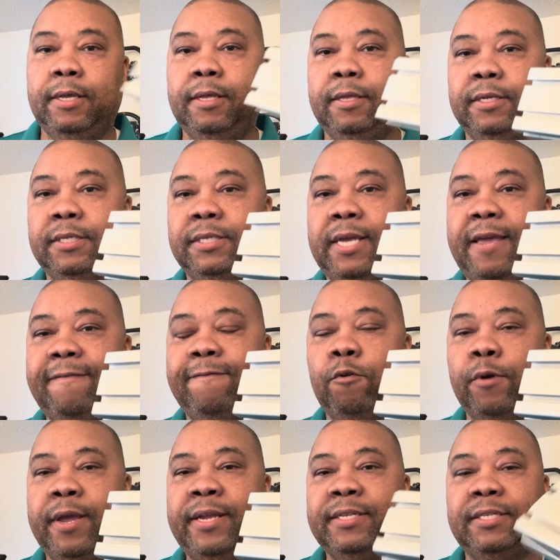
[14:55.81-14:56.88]
Let's say,
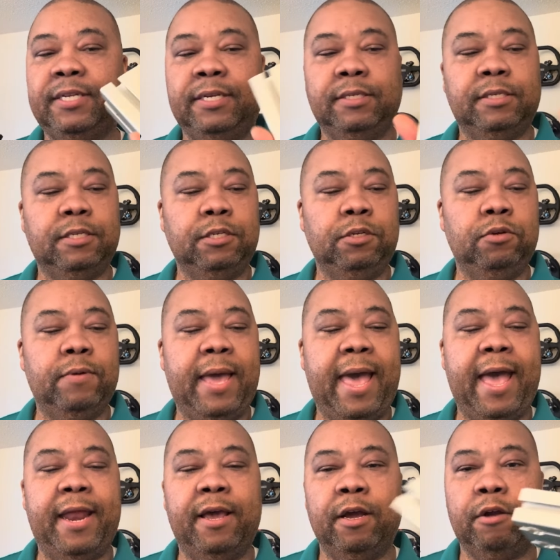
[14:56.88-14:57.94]
for instance, you
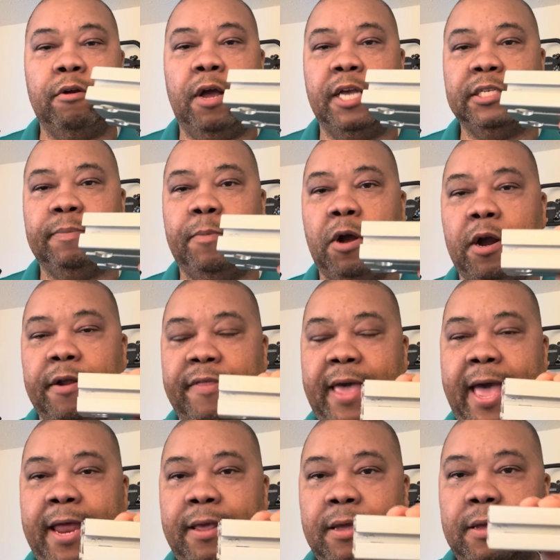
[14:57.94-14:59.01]
had a crossbar
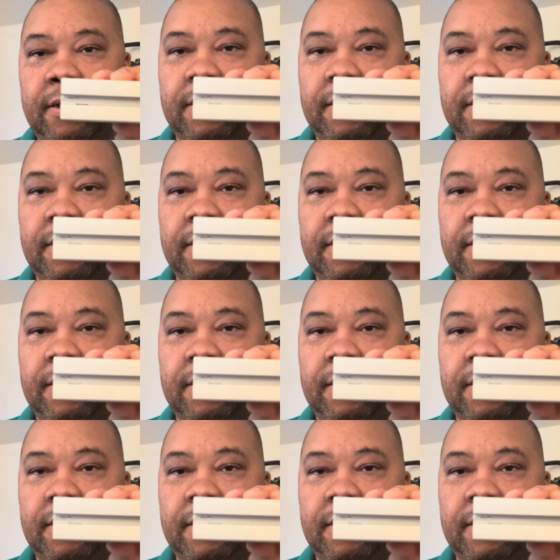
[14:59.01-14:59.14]
that